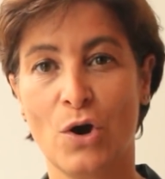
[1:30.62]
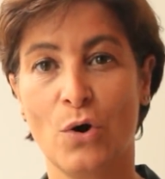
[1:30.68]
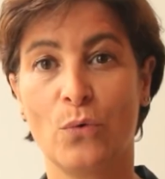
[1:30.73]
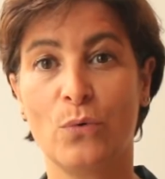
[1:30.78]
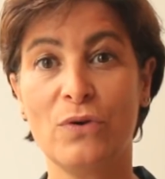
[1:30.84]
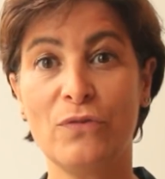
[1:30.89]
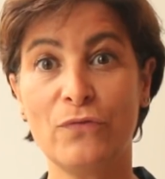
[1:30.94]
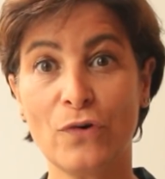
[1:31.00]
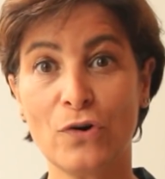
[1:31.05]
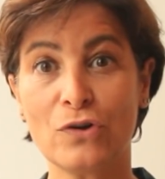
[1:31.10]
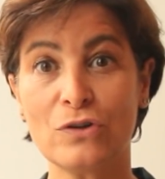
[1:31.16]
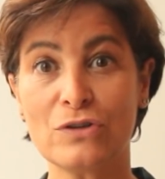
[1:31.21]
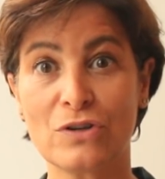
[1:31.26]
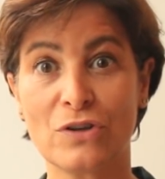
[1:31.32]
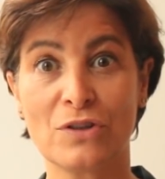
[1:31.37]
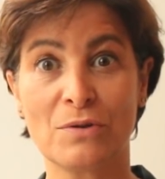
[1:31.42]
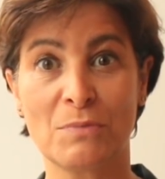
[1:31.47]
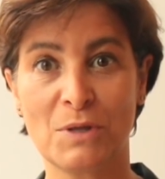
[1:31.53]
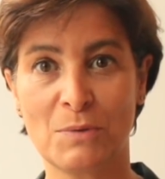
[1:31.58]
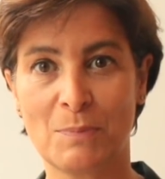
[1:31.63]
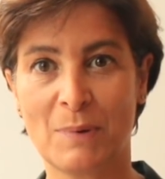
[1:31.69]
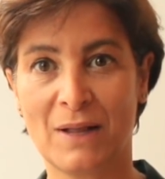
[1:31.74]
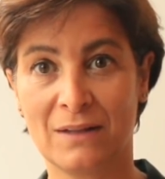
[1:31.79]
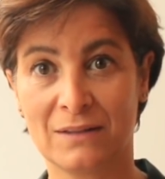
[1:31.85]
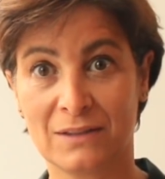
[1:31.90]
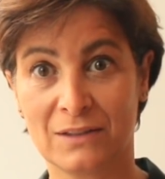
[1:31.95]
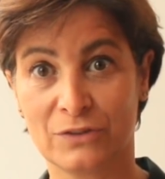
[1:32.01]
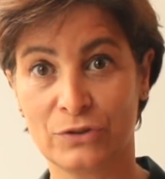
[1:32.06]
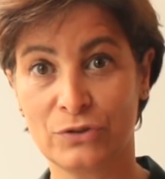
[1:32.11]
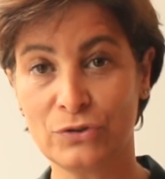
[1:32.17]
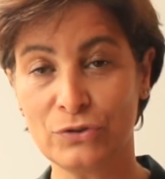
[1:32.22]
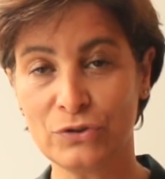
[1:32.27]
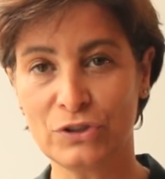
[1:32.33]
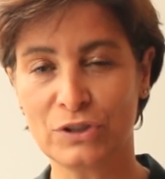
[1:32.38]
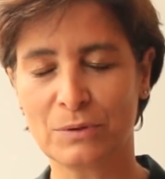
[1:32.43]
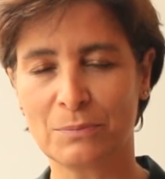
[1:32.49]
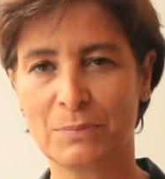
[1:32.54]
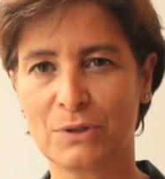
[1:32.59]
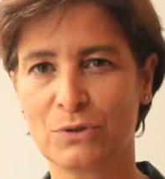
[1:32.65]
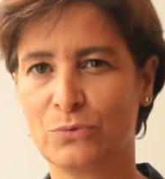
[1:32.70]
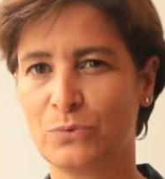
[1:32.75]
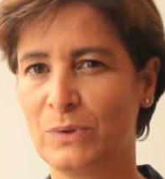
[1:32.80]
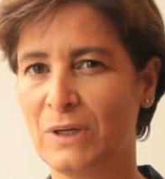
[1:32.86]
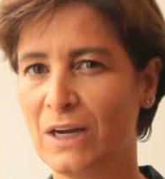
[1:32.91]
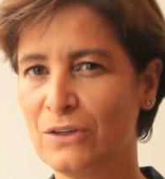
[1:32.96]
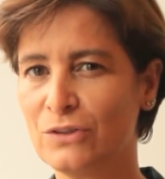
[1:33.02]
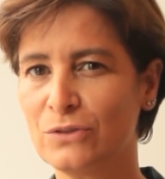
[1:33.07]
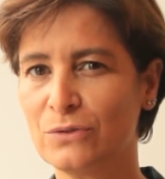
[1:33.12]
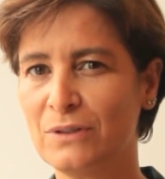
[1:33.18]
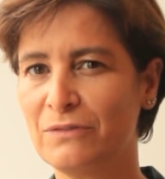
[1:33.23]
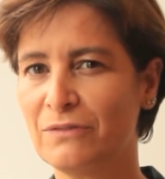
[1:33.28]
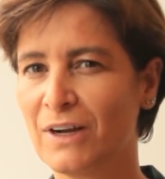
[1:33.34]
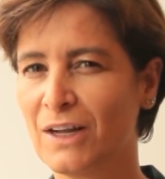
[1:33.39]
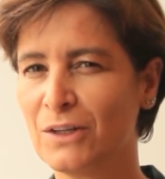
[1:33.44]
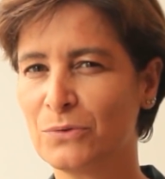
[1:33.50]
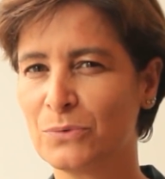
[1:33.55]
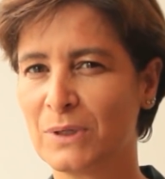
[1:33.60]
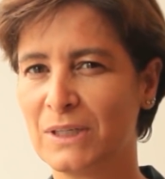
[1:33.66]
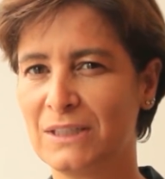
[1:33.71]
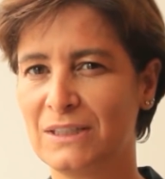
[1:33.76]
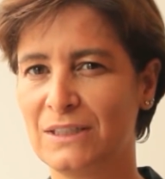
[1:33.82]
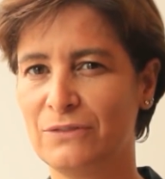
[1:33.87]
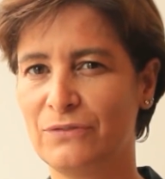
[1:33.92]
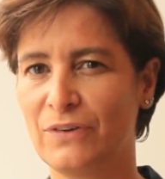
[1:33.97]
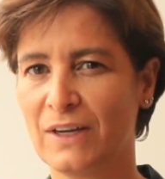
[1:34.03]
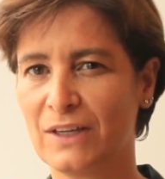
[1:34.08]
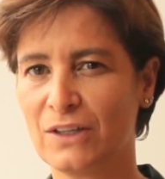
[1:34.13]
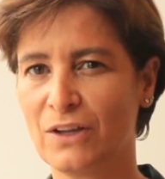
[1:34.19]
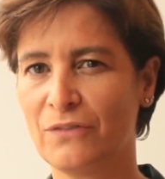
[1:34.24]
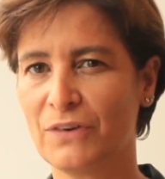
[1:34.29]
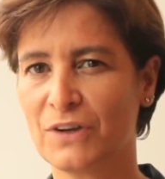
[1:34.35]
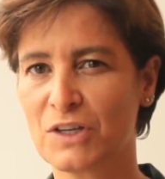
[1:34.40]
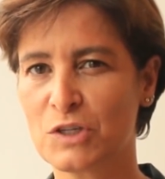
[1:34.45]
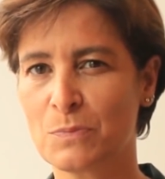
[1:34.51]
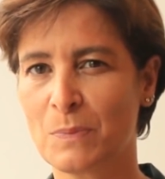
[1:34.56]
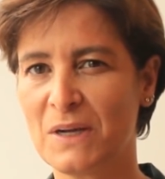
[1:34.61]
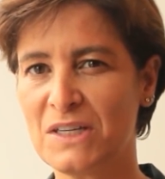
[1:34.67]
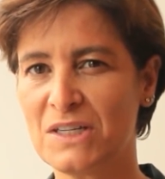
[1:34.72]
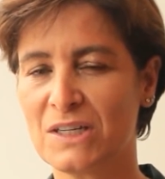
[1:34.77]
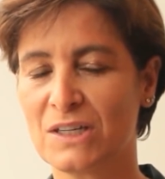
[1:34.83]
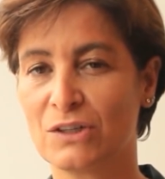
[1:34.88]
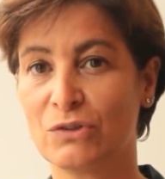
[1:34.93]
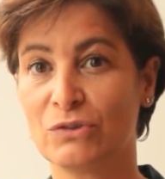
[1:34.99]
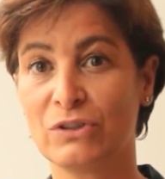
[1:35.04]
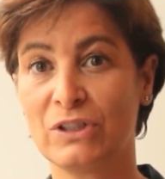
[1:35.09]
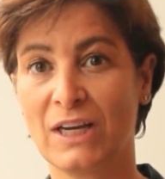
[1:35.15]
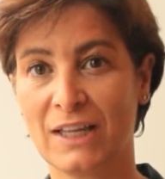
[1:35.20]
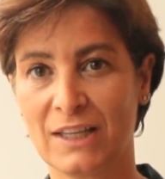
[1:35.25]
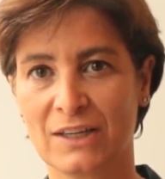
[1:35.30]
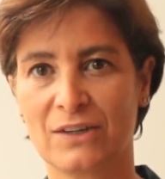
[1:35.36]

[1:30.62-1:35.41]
We focus on the mid-palatal suture, but we also evaluate the effect of expansion on the other